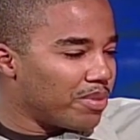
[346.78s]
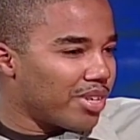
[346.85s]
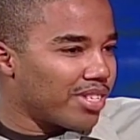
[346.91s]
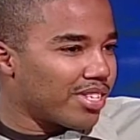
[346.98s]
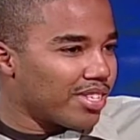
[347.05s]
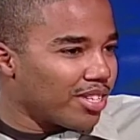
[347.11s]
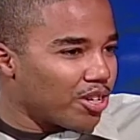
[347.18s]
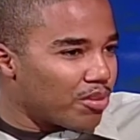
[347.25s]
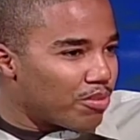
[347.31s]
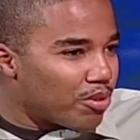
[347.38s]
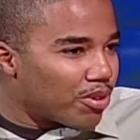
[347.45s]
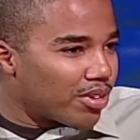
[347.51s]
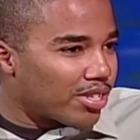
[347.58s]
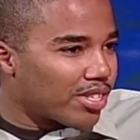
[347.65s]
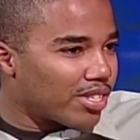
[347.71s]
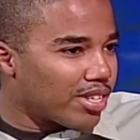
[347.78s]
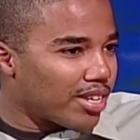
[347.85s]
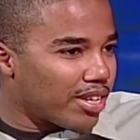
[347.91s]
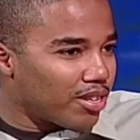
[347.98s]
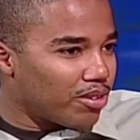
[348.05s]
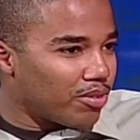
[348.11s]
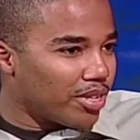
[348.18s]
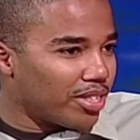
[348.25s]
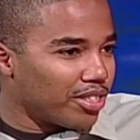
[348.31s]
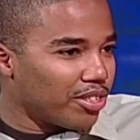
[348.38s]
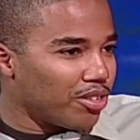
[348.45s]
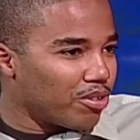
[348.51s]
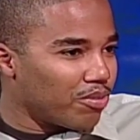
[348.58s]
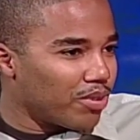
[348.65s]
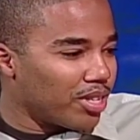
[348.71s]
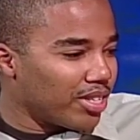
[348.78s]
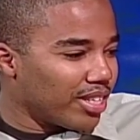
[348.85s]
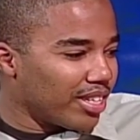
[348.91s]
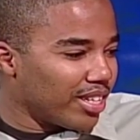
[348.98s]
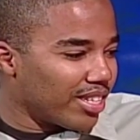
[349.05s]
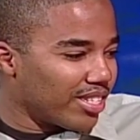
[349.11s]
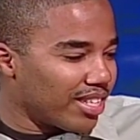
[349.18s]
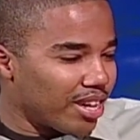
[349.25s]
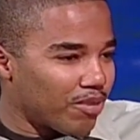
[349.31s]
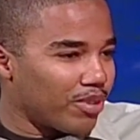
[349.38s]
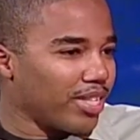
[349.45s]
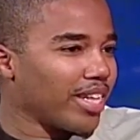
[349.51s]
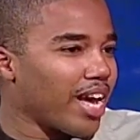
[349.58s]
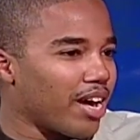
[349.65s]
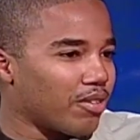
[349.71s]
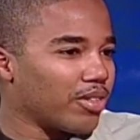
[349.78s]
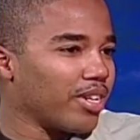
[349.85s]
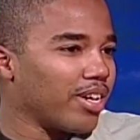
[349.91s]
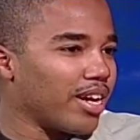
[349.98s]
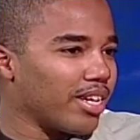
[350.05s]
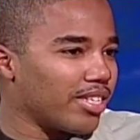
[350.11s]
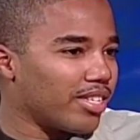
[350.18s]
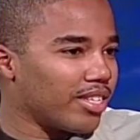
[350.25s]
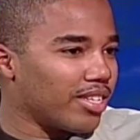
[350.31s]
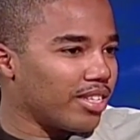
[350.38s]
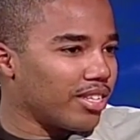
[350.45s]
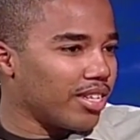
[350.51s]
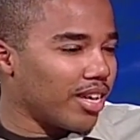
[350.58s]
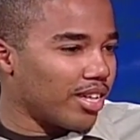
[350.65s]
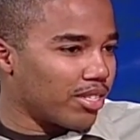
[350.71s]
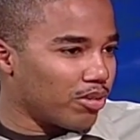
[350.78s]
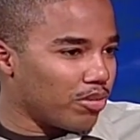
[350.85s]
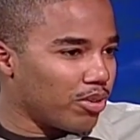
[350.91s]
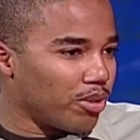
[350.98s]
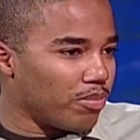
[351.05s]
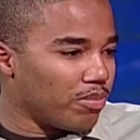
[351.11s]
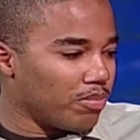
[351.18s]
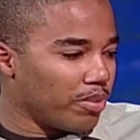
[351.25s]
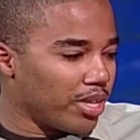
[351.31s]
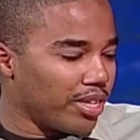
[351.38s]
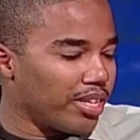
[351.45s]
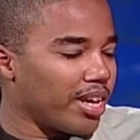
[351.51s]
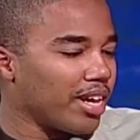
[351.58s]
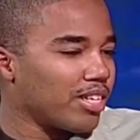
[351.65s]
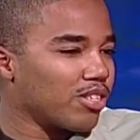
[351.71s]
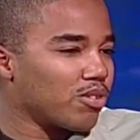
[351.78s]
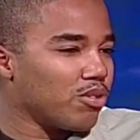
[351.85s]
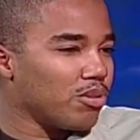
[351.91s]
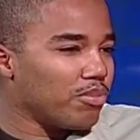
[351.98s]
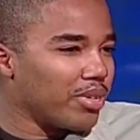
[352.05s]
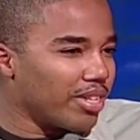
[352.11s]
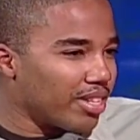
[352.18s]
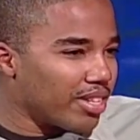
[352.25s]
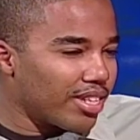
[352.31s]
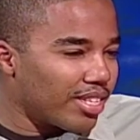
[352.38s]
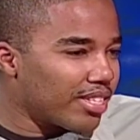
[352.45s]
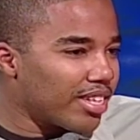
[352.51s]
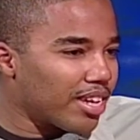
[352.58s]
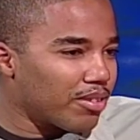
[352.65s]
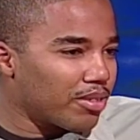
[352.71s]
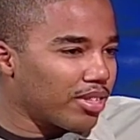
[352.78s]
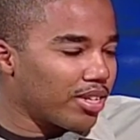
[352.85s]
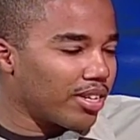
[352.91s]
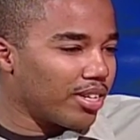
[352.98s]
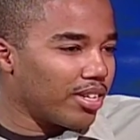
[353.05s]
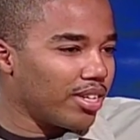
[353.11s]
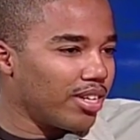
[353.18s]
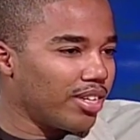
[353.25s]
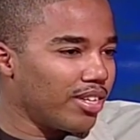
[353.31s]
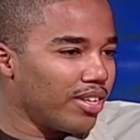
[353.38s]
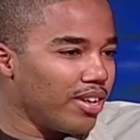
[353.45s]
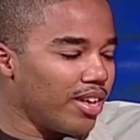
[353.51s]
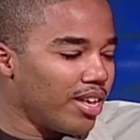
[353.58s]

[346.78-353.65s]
it's a little more subtle, and you don't really, it's not really out there as it would be in high school, but it's out there.